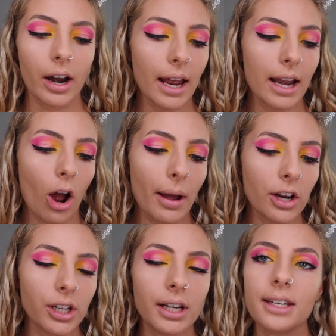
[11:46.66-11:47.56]
All right, and now I'm
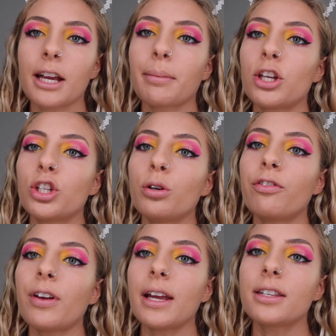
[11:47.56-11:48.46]
actually gonna take my Too
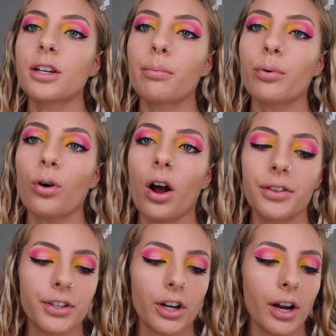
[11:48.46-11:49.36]
Faced
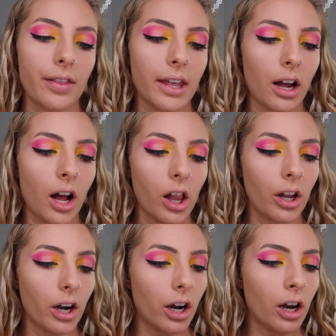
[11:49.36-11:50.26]
bronzer in the
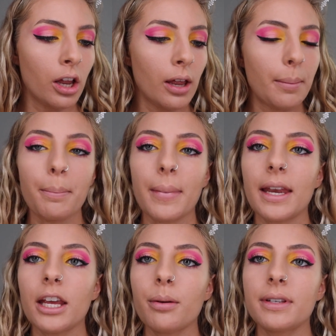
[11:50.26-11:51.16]
color
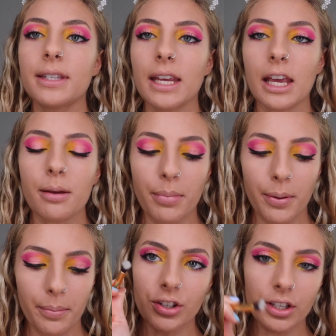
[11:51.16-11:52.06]
Medium Deep,
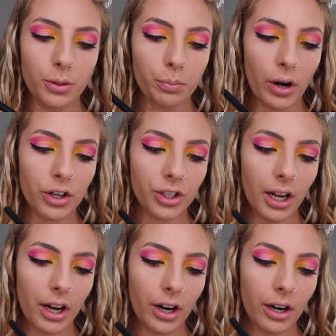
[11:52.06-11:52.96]
just this brush
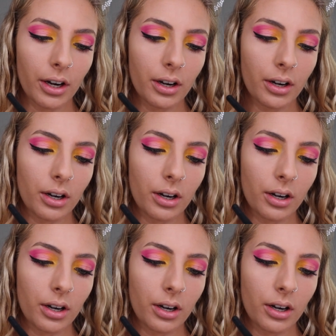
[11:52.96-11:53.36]
here,